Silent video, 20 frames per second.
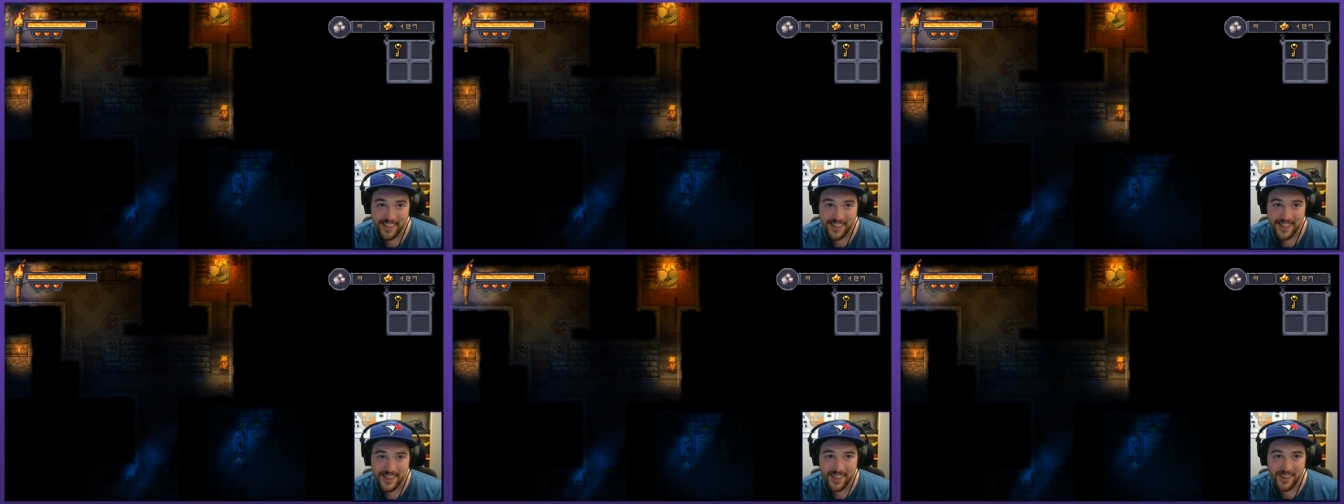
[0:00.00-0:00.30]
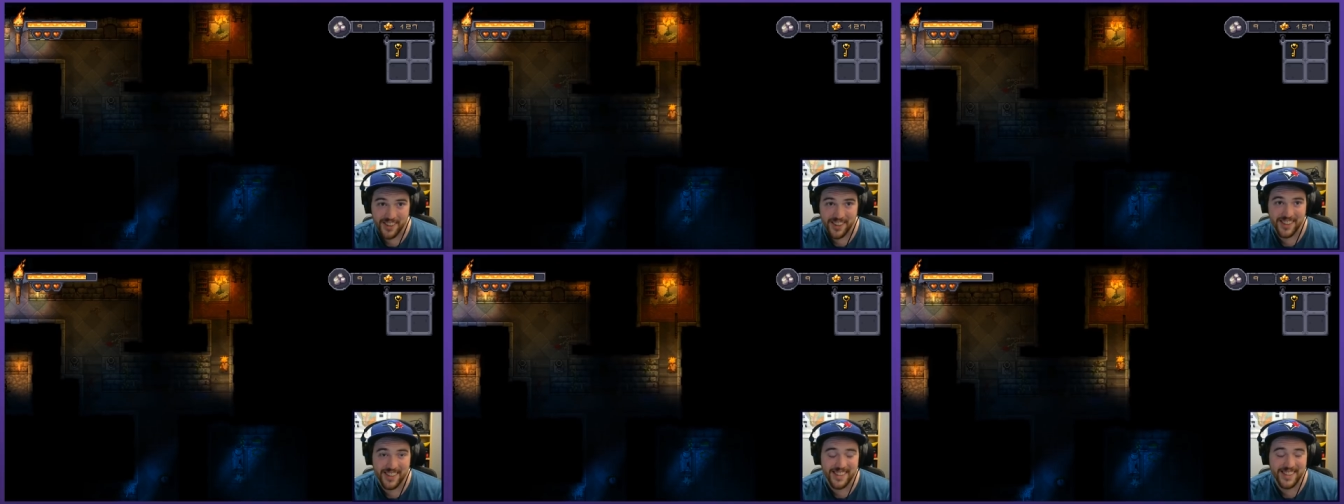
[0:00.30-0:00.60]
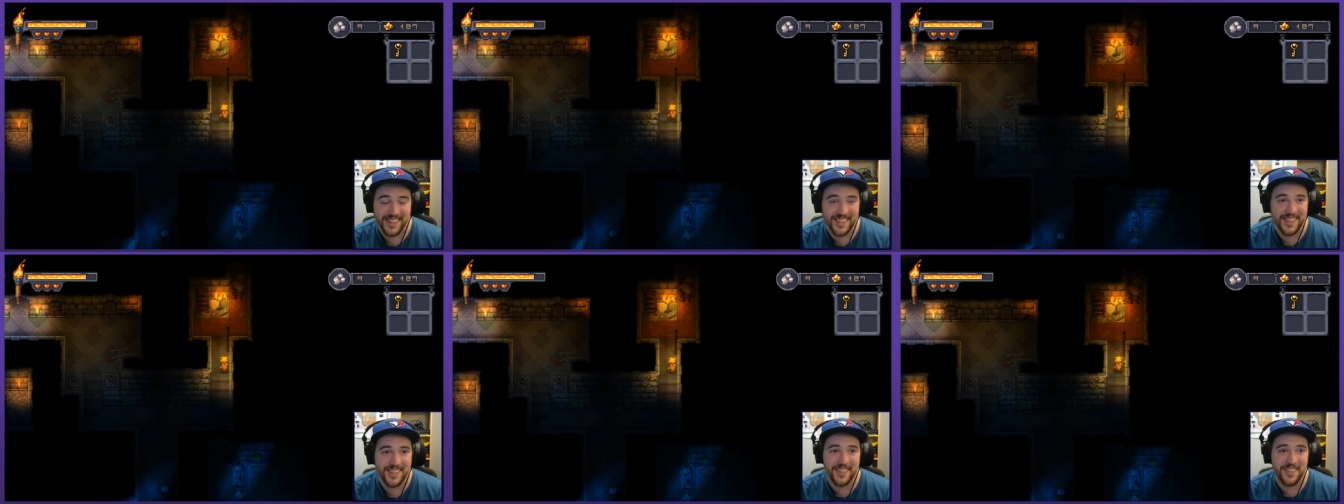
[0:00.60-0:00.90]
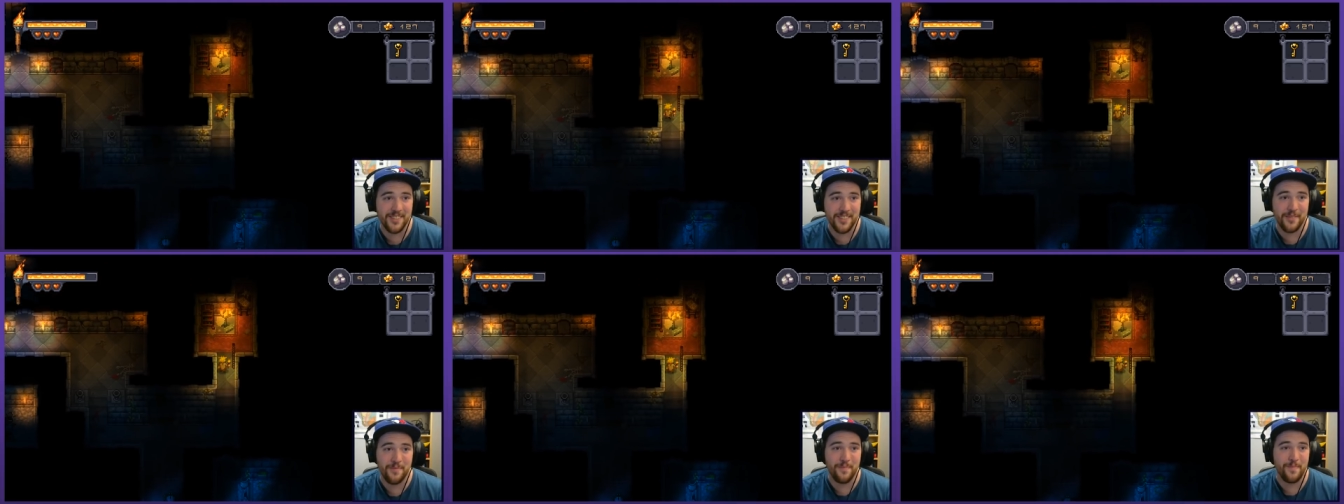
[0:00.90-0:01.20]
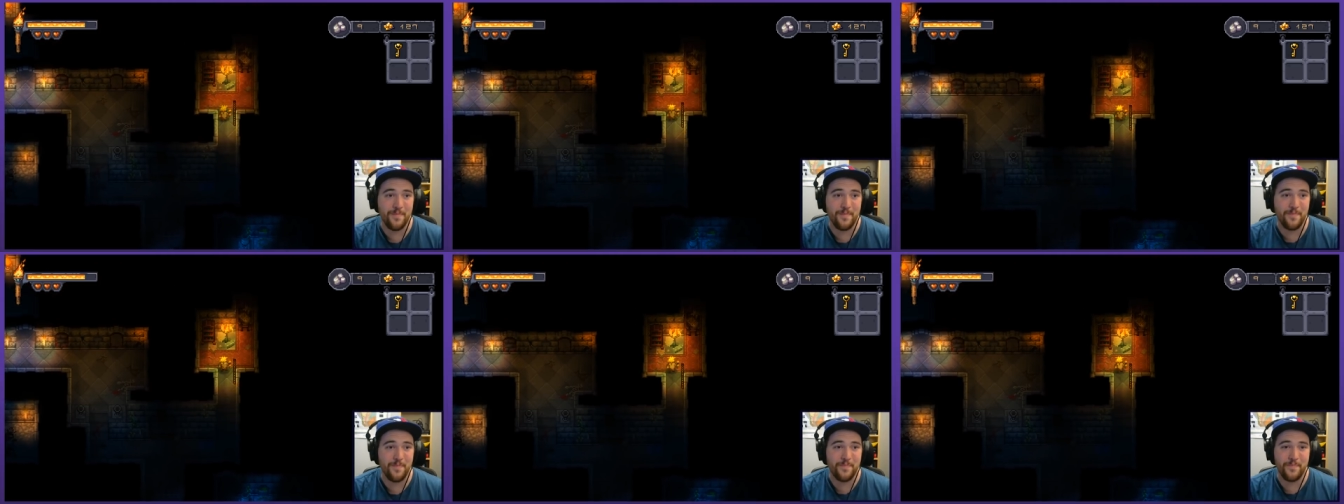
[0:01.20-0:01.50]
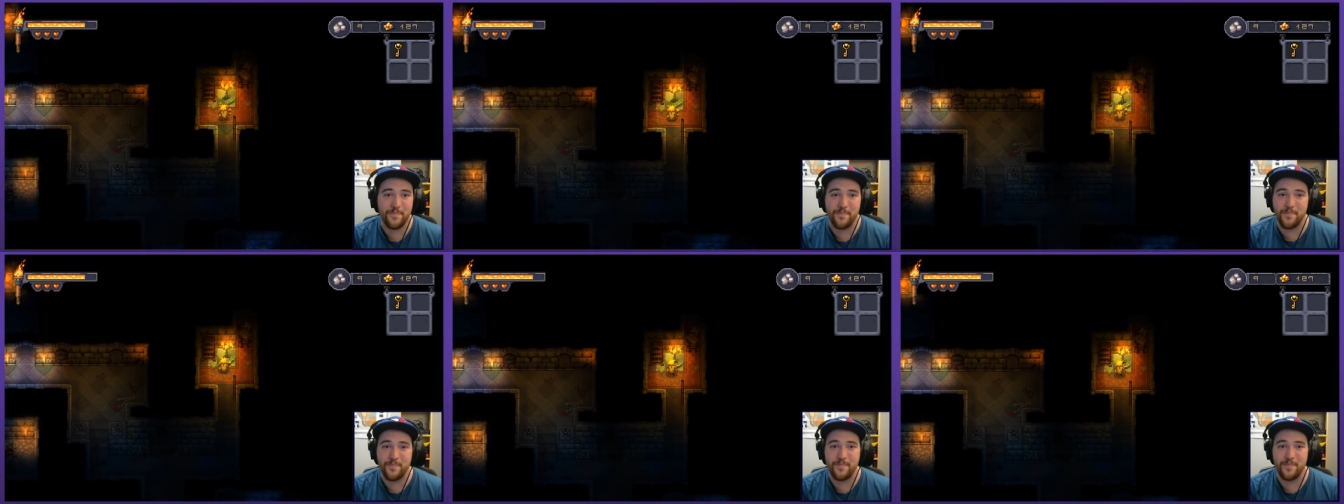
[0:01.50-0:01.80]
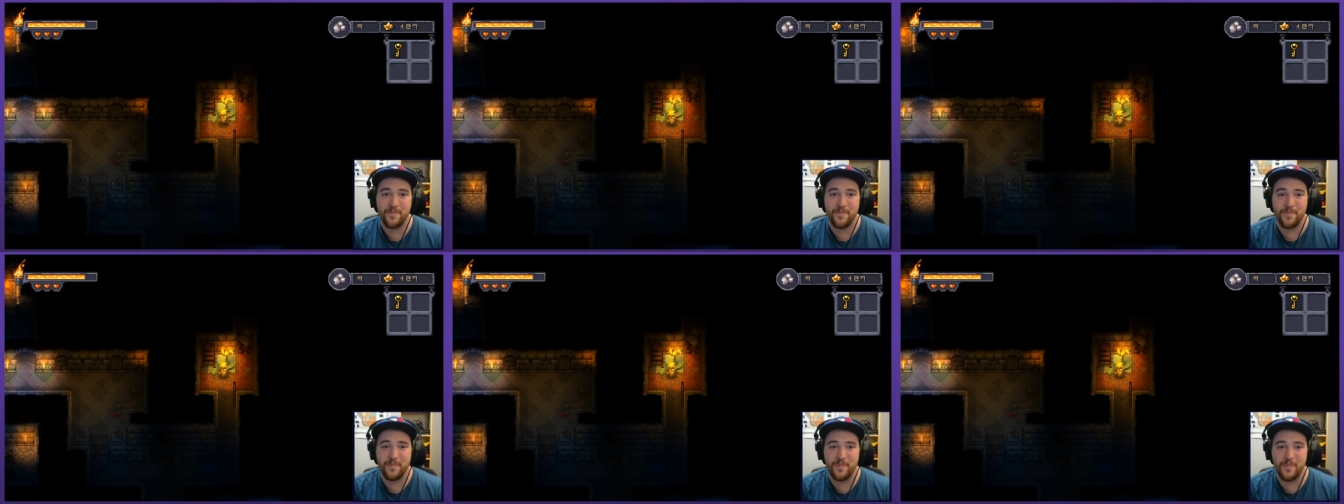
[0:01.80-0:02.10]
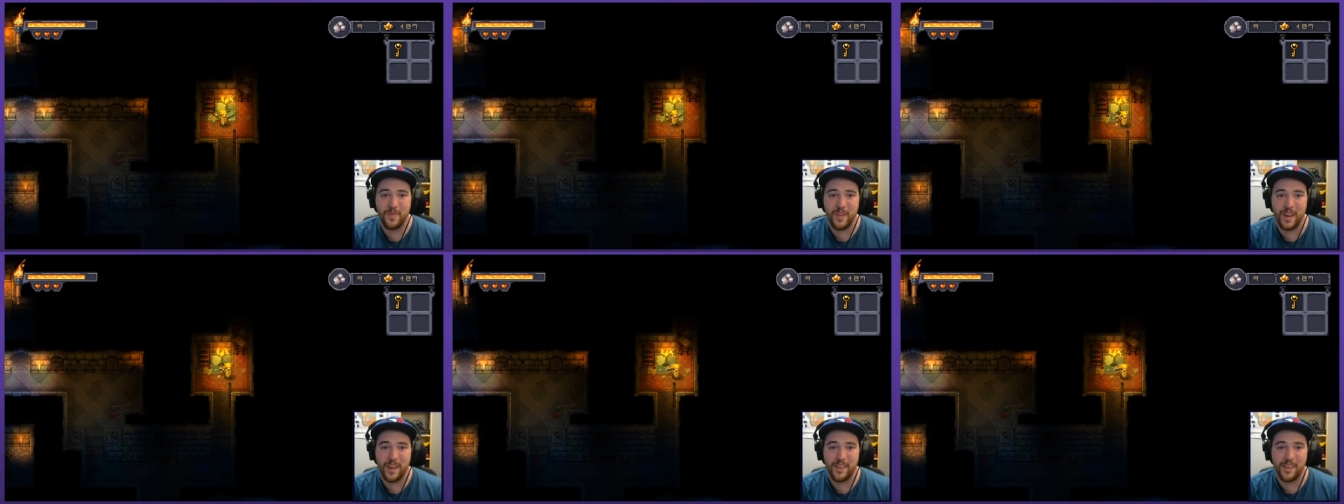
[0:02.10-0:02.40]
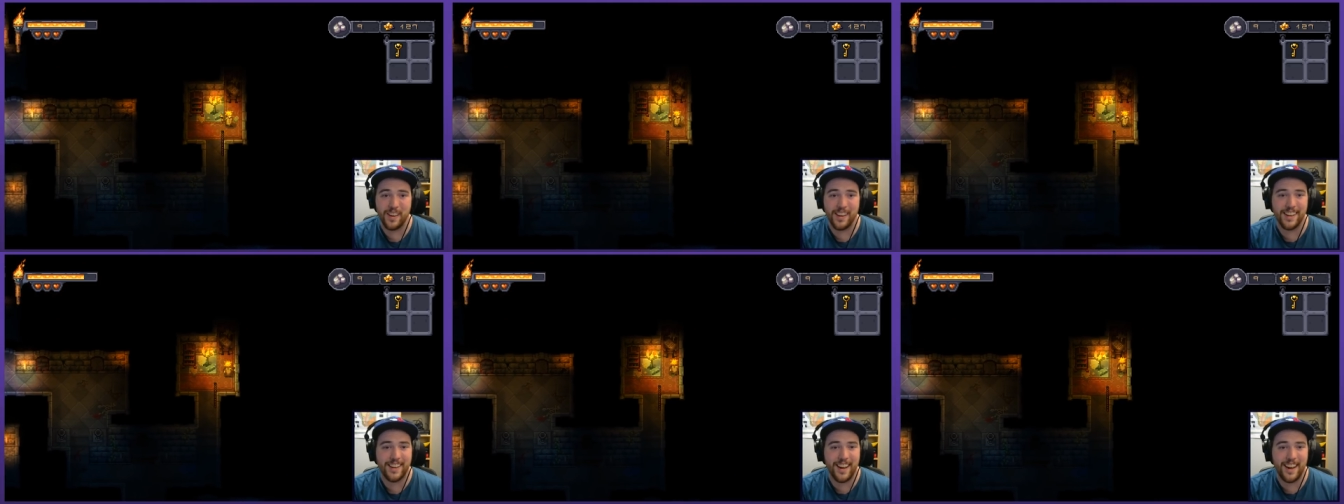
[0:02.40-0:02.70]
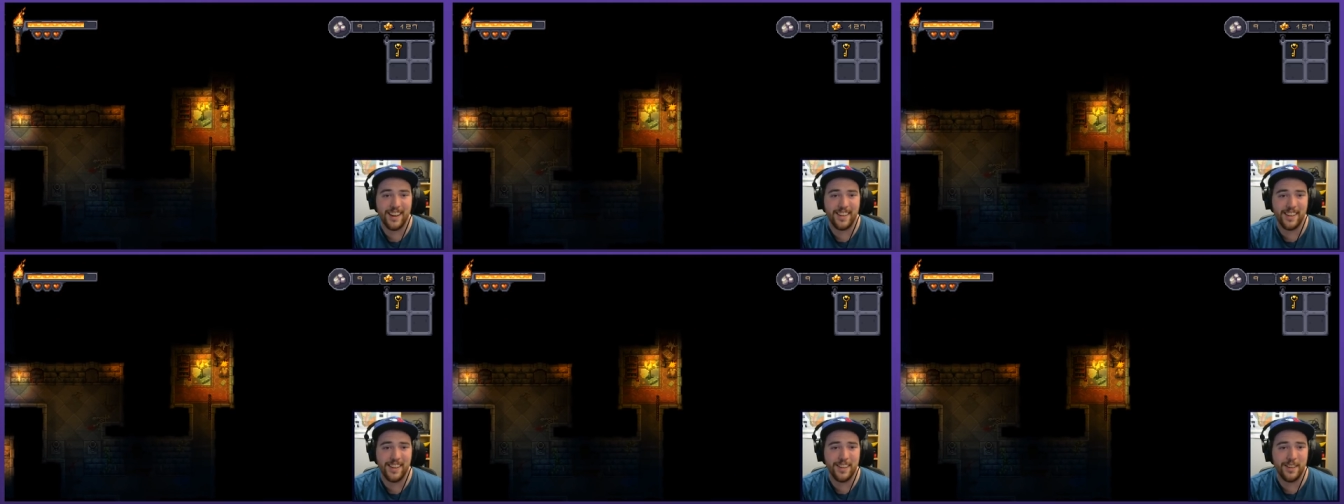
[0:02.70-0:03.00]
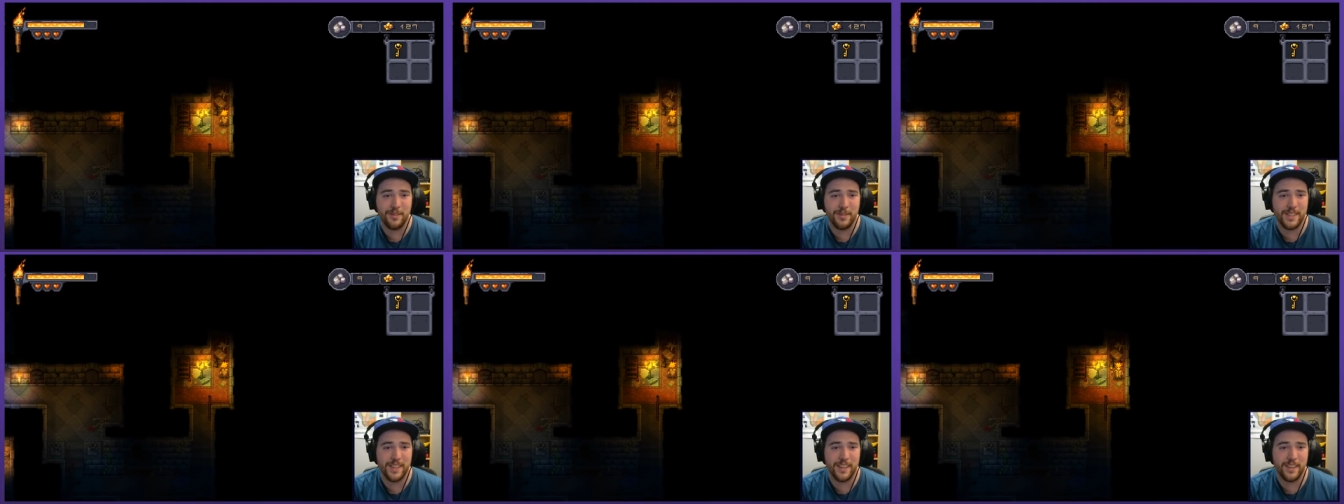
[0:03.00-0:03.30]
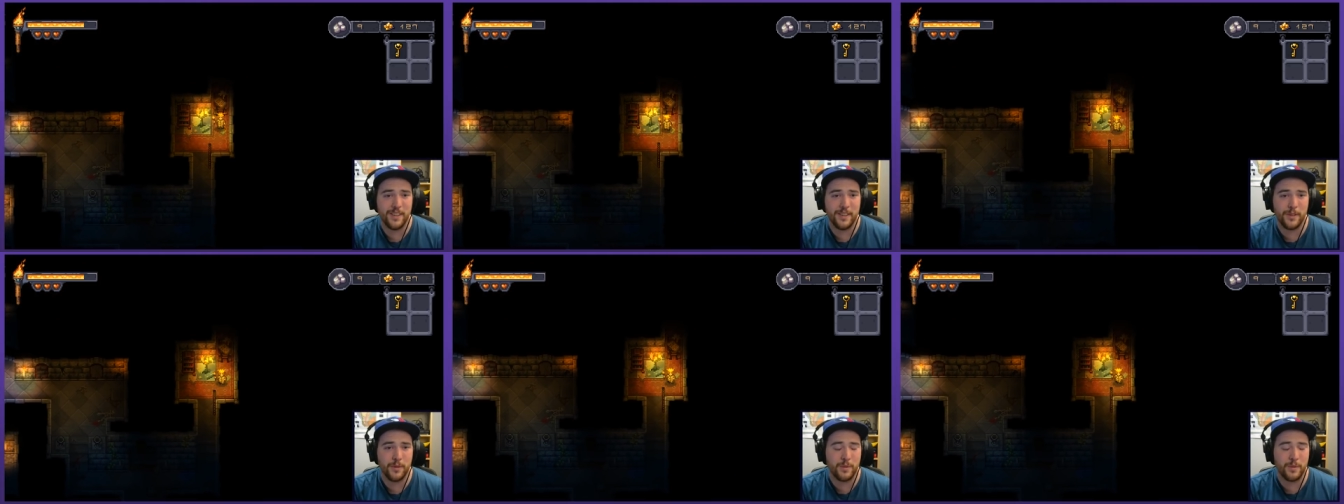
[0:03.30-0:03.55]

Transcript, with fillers: So there's still like I think there was like